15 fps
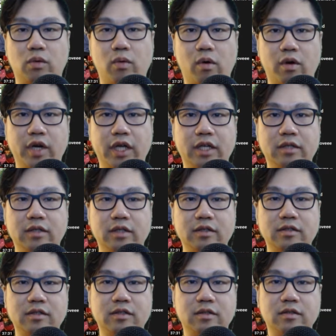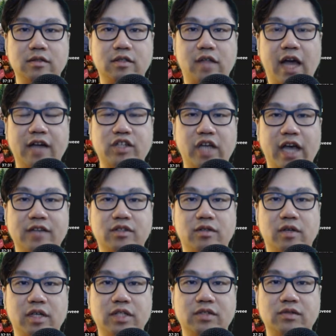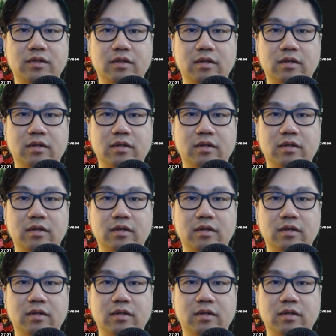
warning / hazardous